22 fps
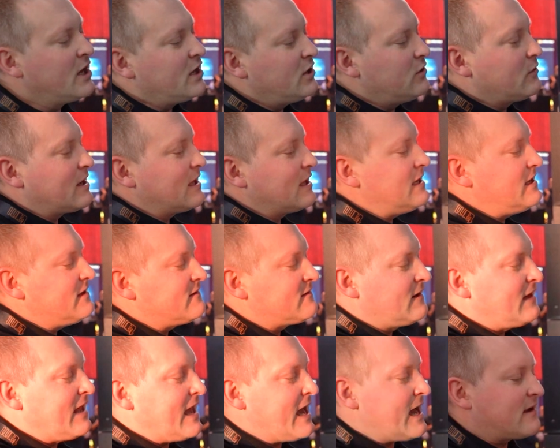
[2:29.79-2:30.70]
you can
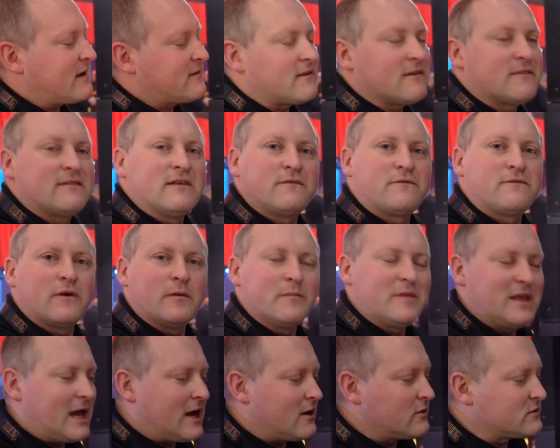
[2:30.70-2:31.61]
easily access it from
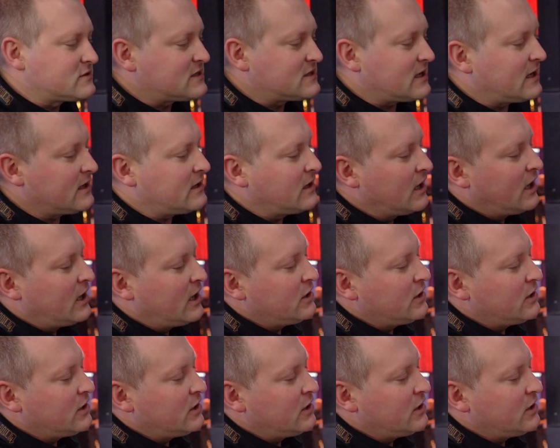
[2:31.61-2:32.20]
the outside.